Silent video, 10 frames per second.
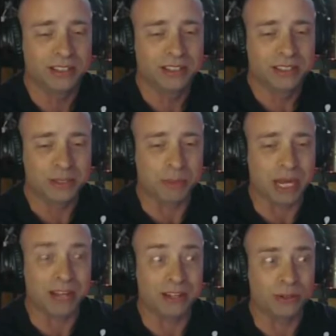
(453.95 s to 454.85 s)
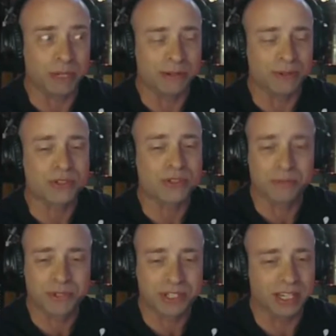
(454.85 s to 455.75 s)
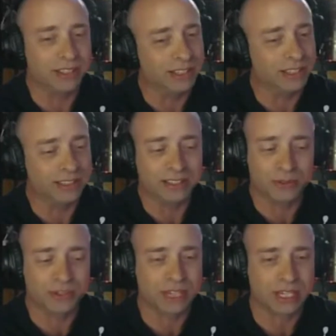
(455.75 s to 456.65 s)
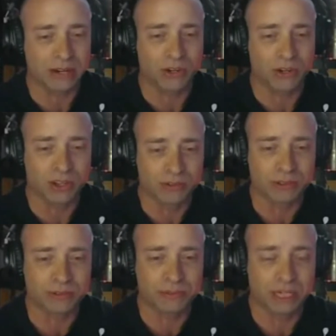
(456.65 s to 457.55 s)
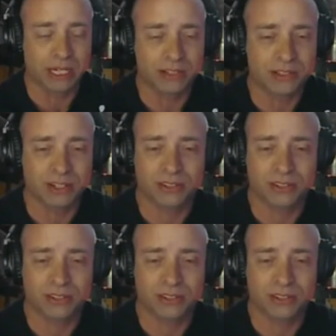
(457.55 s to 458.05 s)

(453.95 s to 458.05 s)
buy my first drum set, and it was kind of all over from there. So,